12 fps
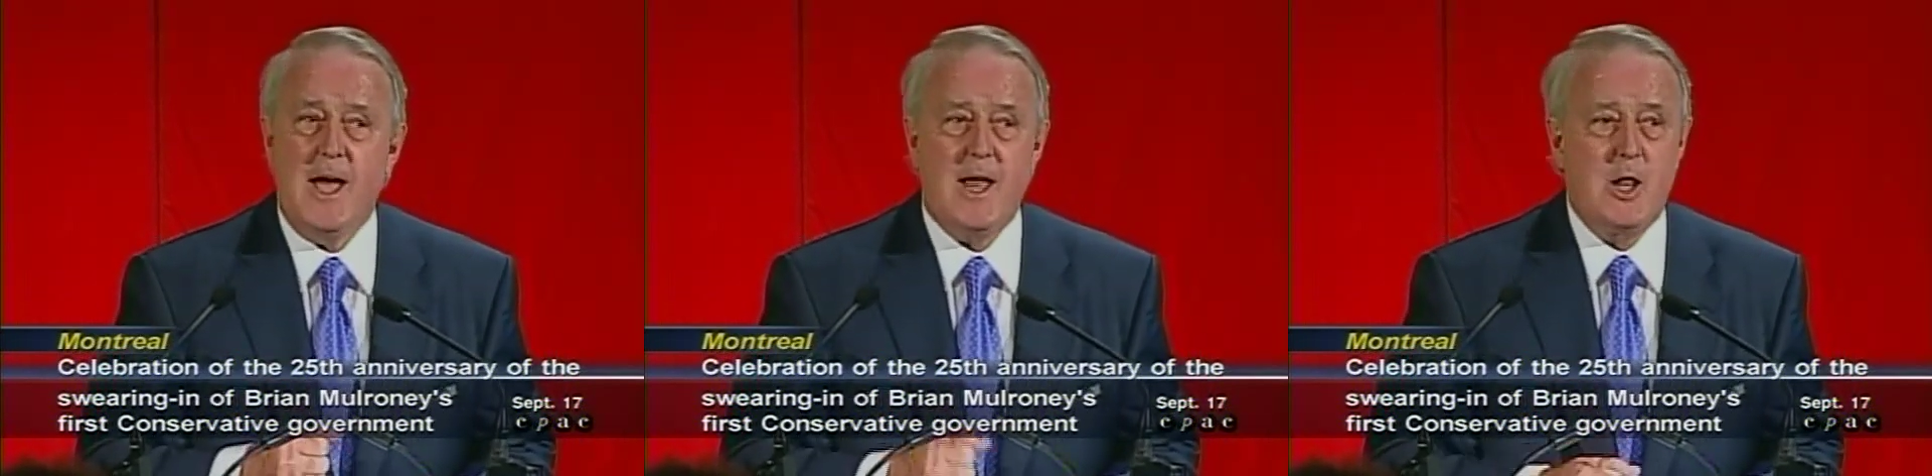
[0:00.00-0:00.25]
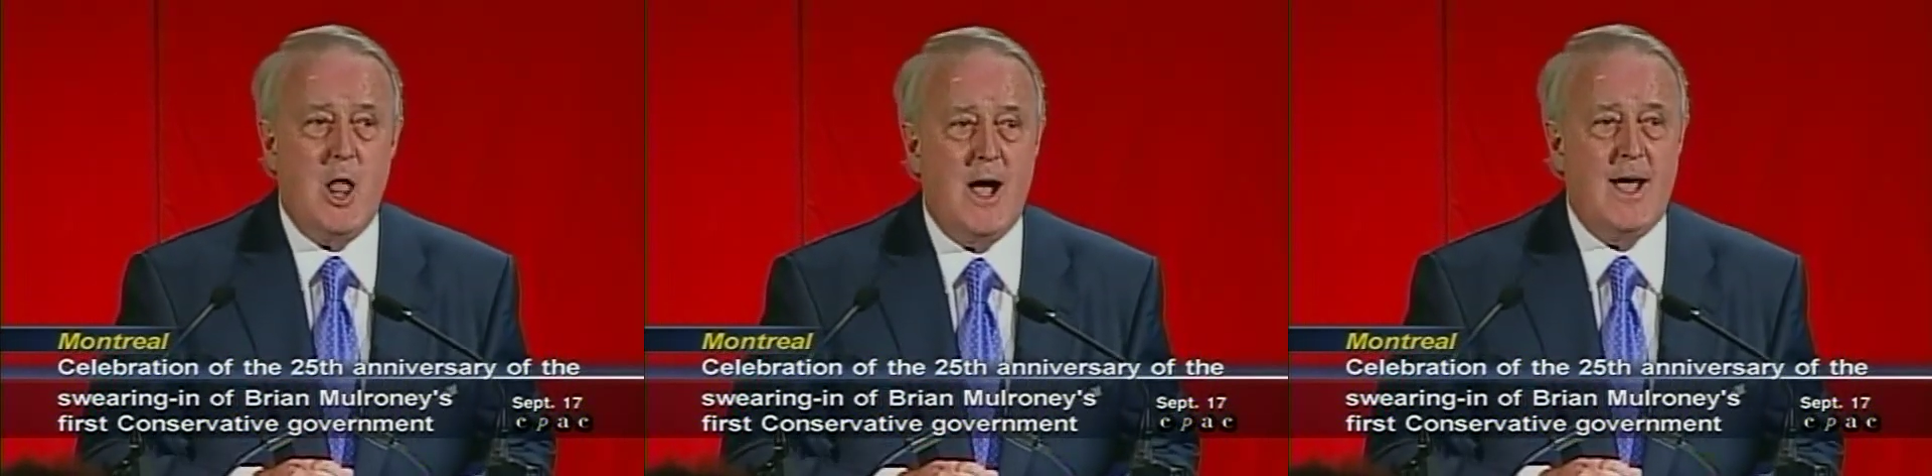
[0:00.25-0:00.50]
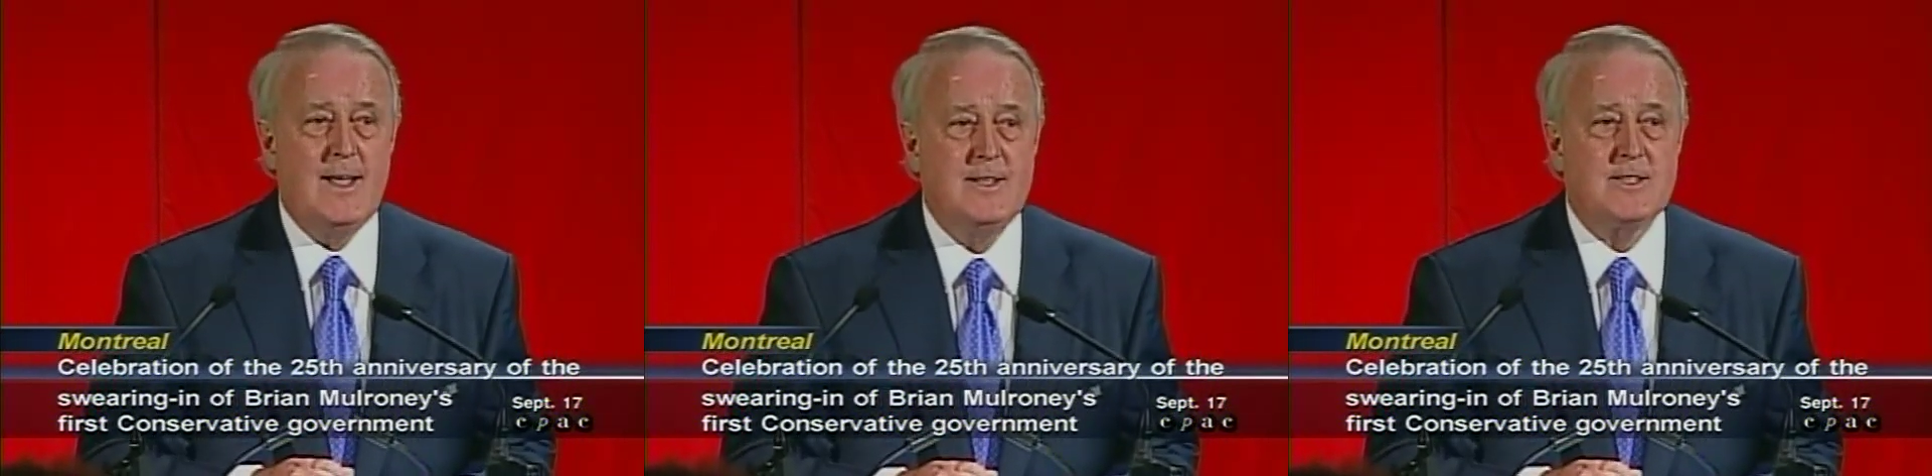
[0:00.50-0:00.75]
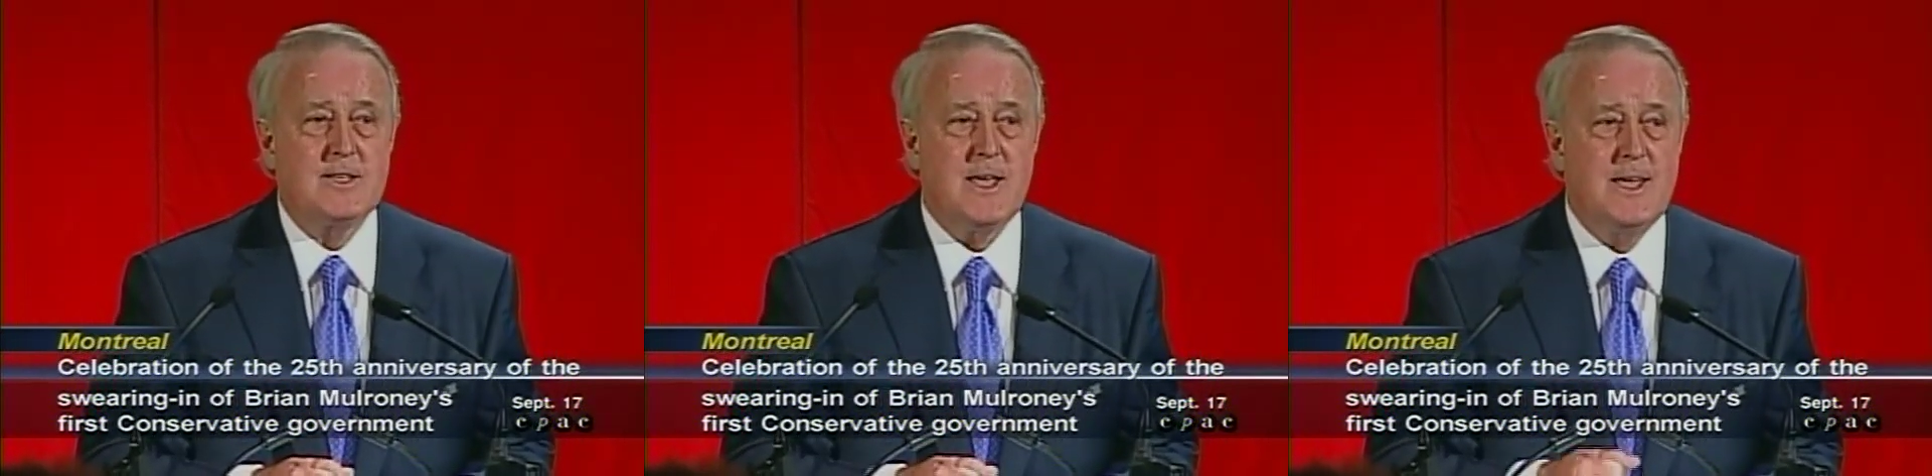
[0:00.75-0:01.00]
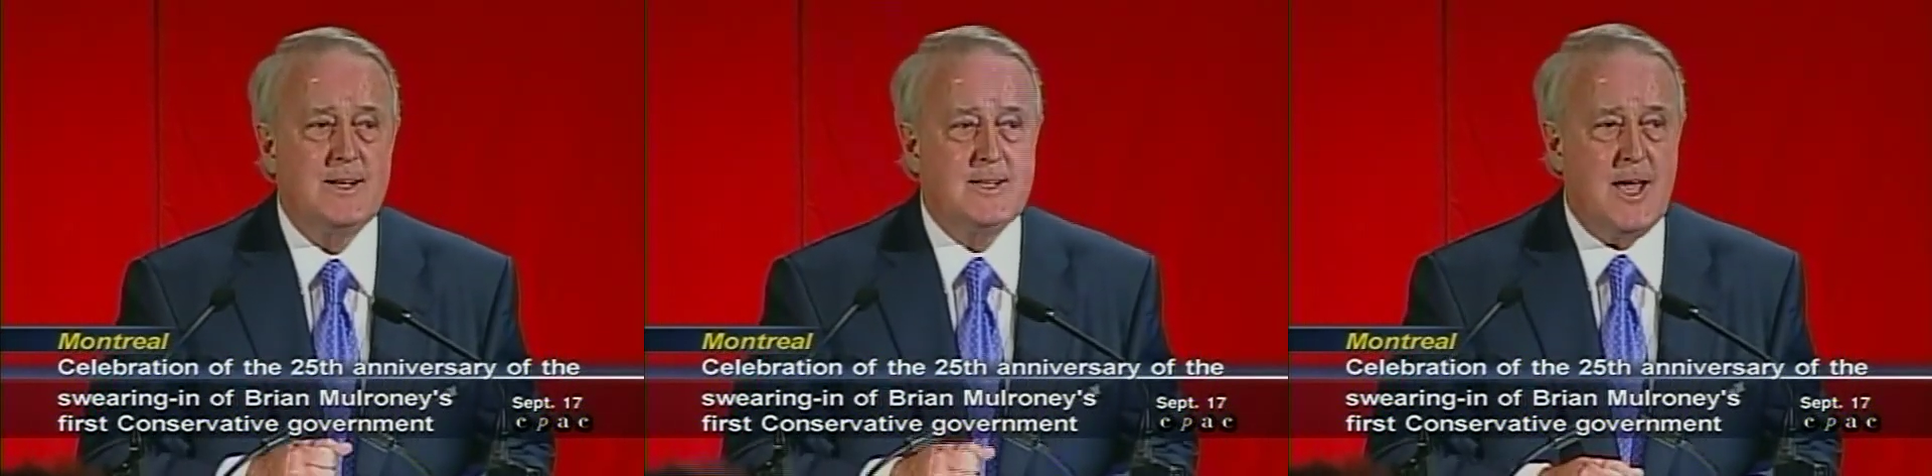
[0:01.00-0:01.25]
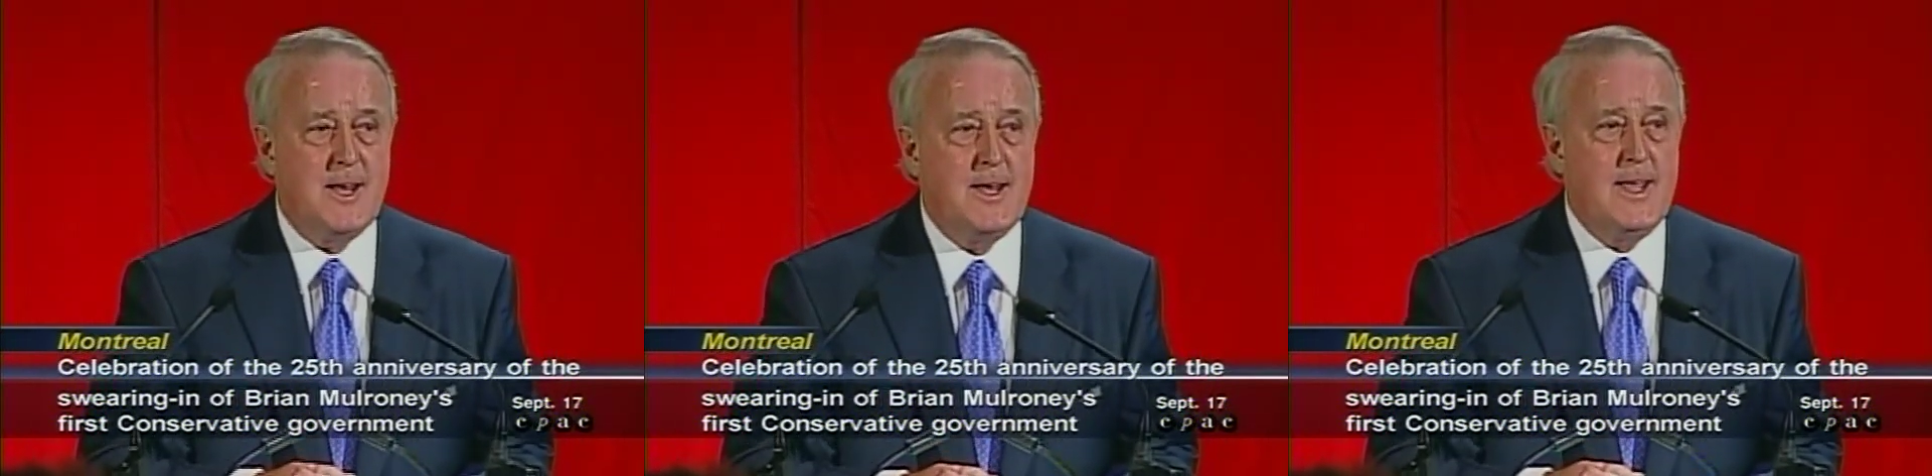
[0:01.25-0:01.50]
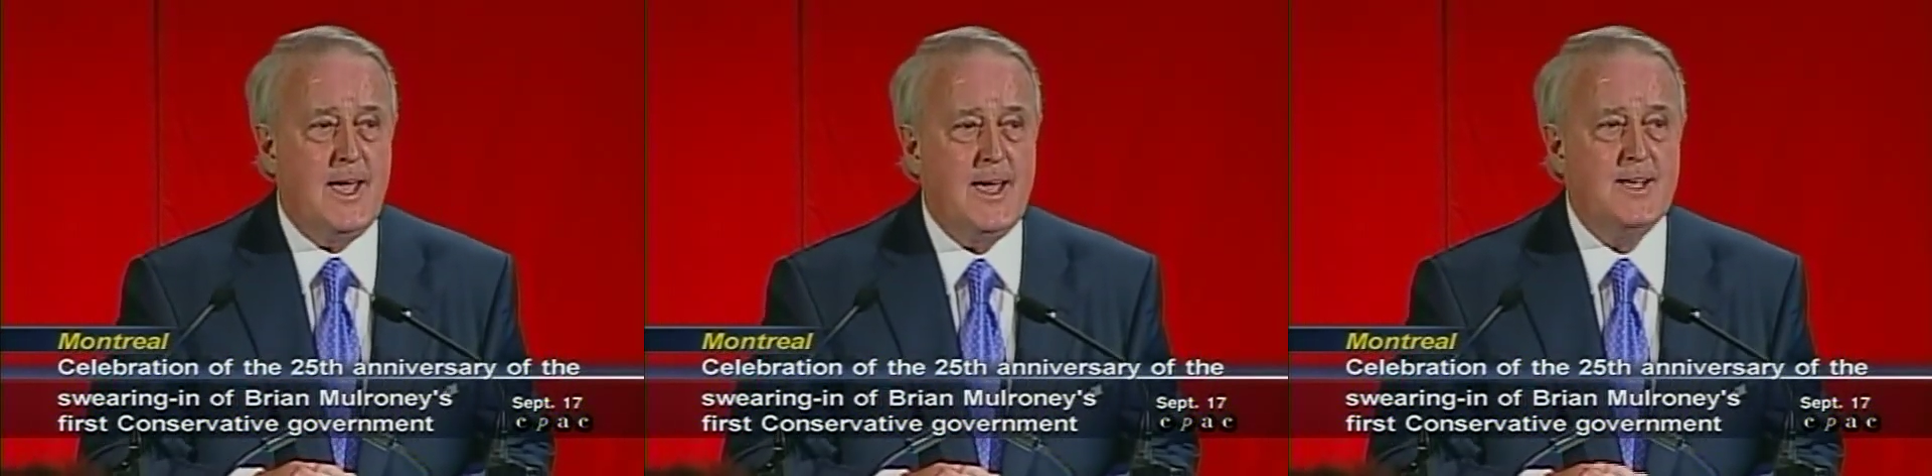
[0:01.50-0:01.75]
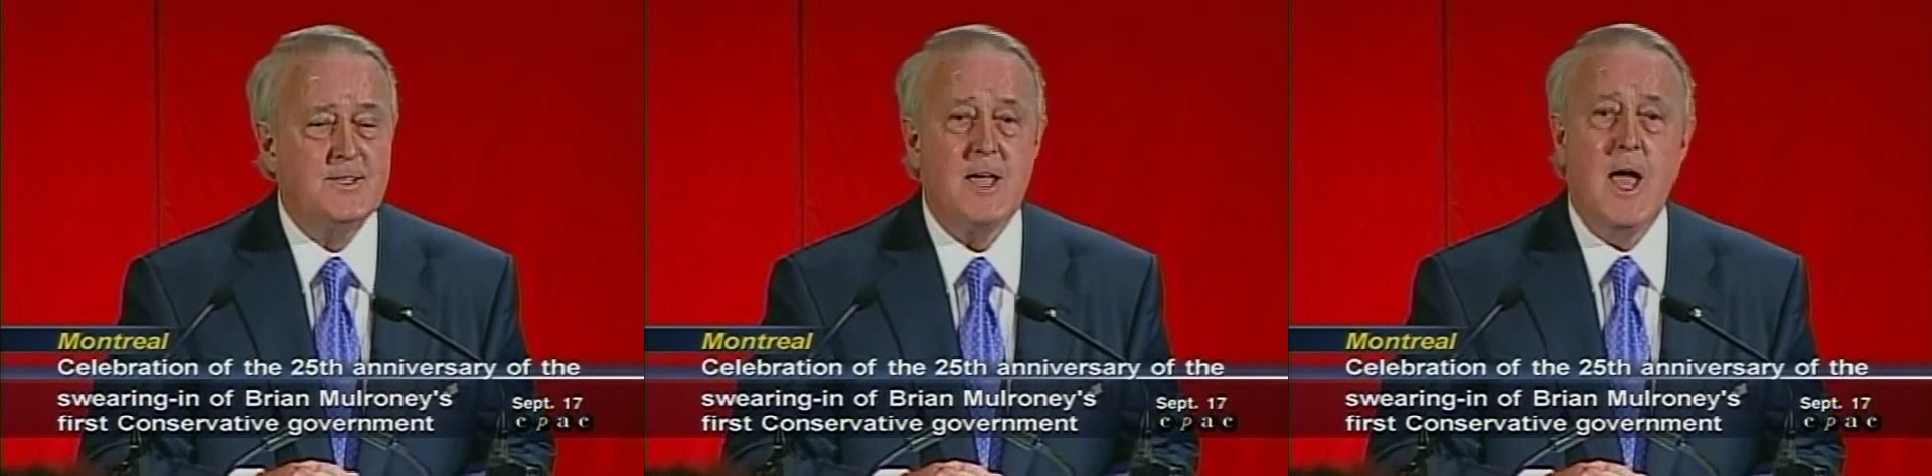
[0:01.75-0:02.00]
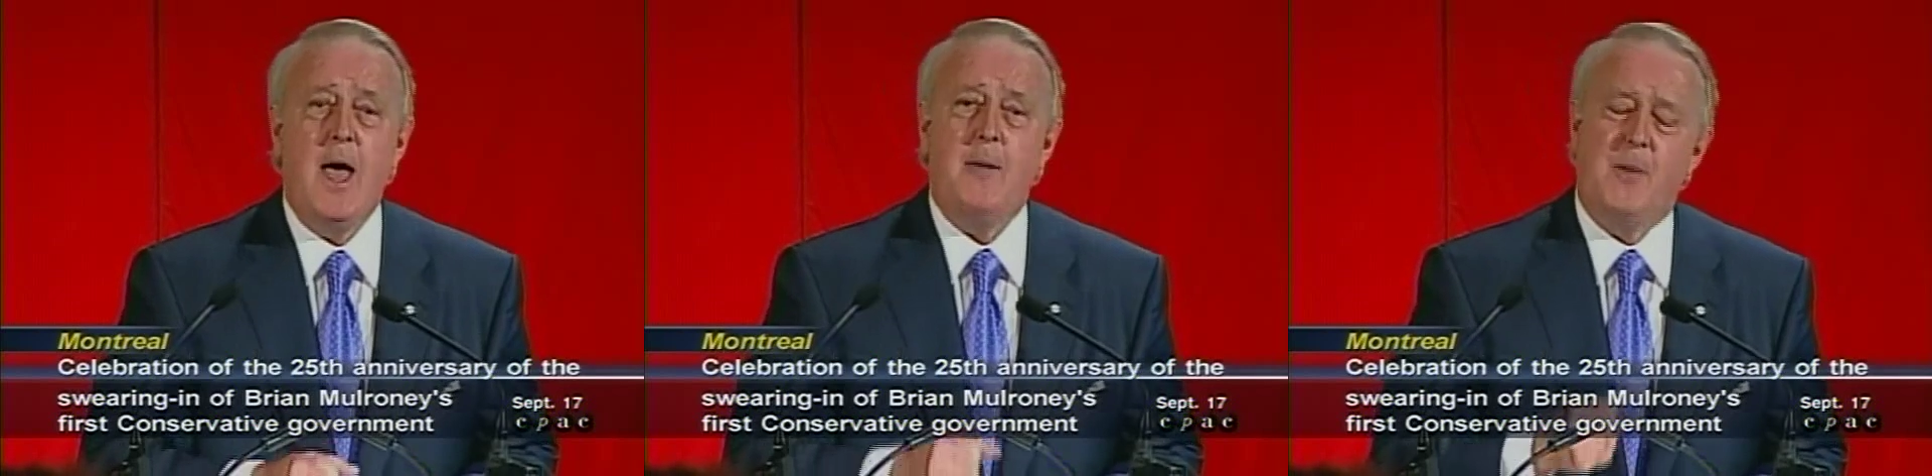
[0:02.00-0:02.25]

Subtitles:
headlines in 10 days,